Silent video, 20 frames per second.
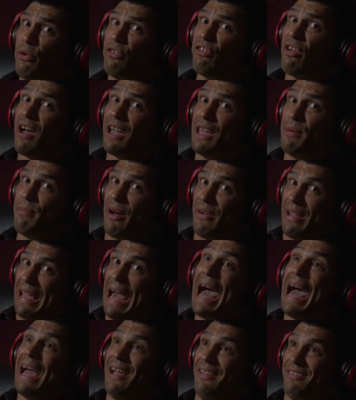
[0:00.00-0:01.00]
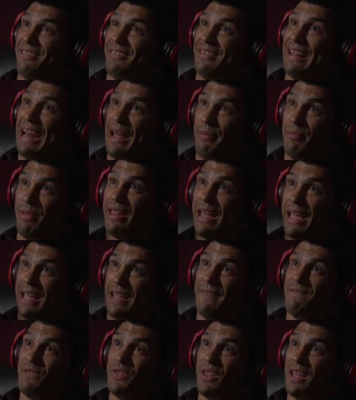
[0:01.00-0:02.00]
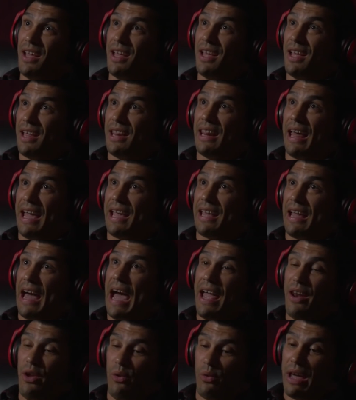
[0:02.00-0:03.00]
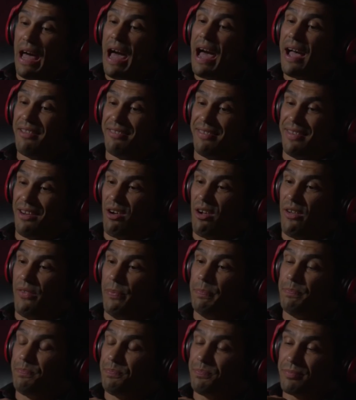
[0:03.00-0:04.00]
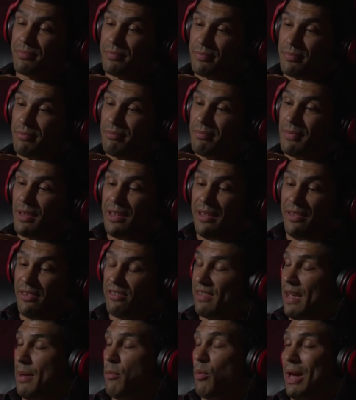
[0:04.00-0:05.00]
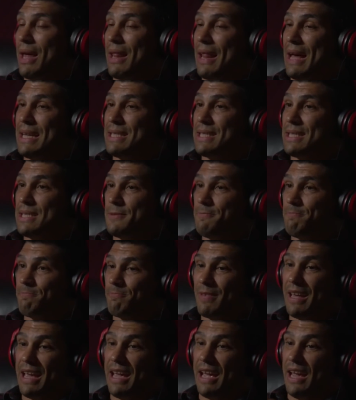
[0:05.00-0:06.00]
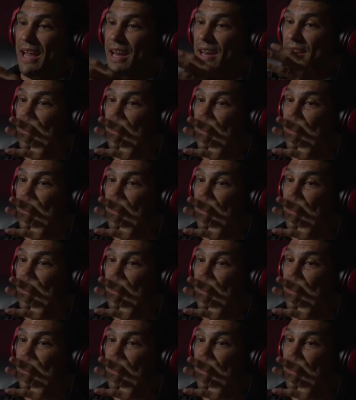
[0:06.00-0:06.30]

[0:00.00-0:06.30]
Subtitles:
was talking about guys that I'm like I know guys that are in the same weight class and